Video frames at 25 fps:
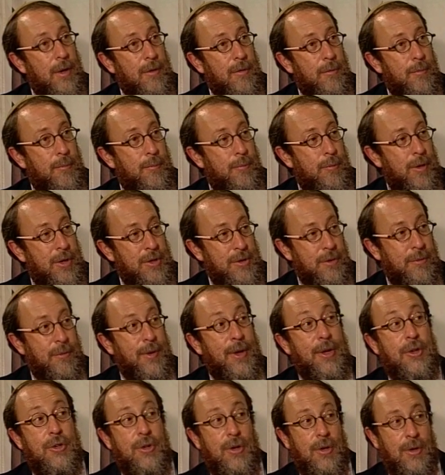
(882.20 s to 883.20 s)
of
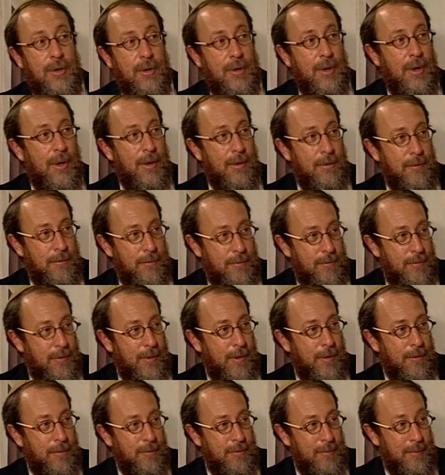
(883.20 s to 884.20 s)
preservation of
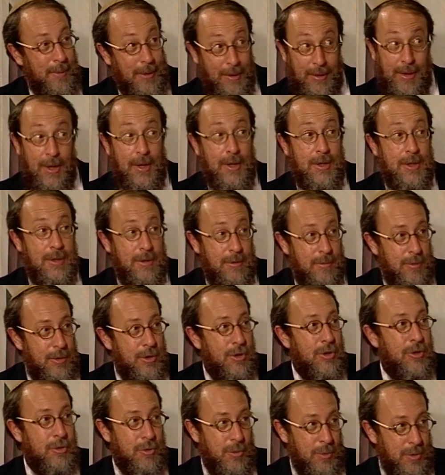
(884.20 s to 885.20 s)
buildings,
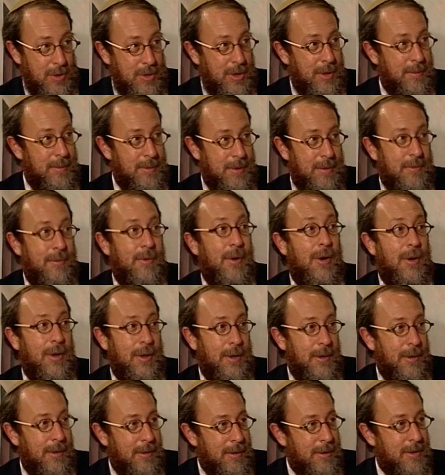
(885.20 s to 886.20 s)
which in Jerusalem is a
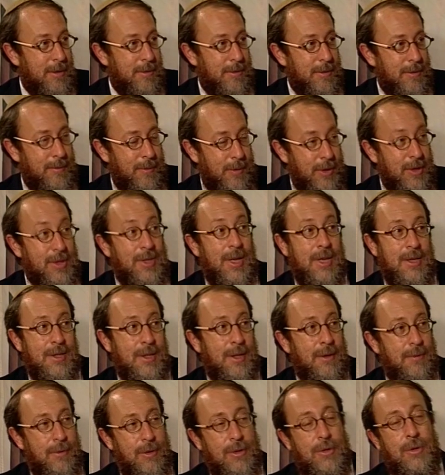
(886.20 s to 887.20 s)
very
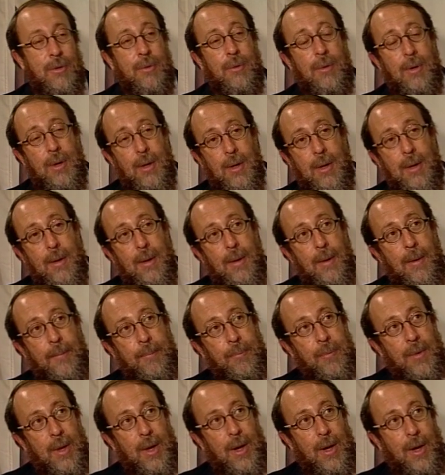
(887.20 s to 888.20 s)
sensitive issue,
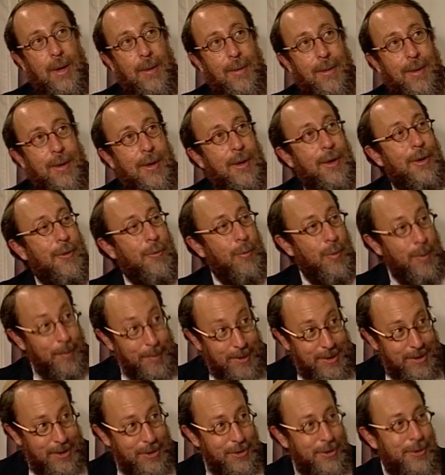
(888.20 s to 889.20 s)

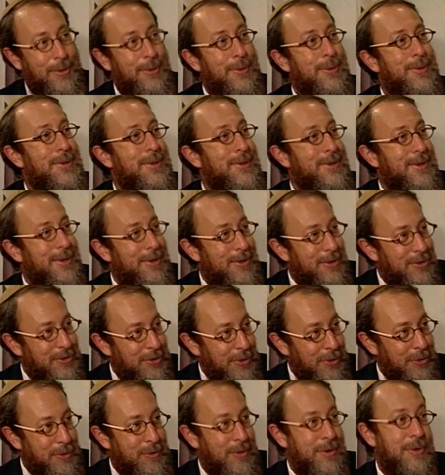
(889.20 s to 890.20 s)
women's issues,
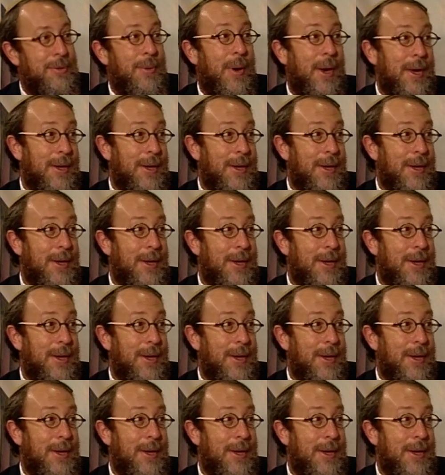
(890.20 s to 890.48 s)
children's